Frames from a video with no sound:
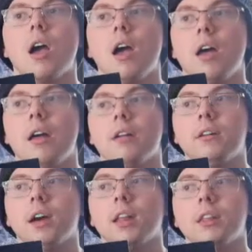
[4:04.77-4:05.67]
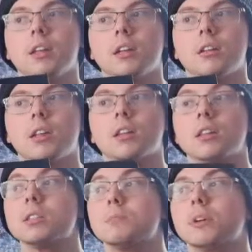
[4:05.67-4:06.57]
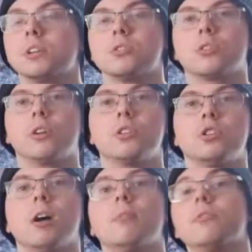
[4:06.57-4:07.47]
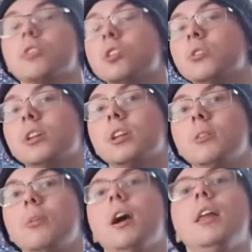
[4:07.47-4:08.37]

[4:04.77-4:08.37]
And I think that this book does a great job of including them,